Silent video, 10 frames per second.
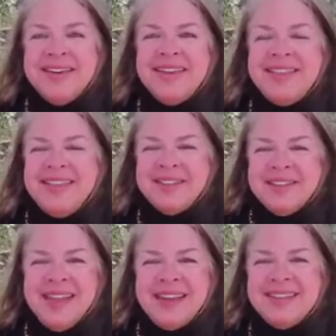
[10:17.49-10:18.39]
and the
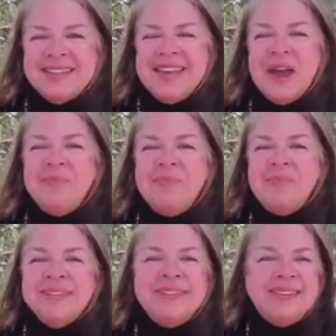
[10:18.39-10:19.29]
internet is now
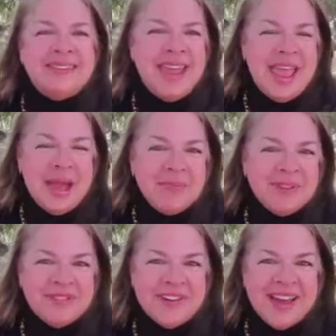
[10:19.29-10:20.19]
built to
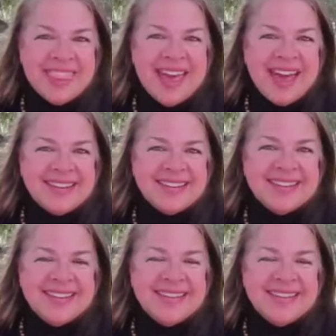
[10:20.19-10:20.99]
amplify that.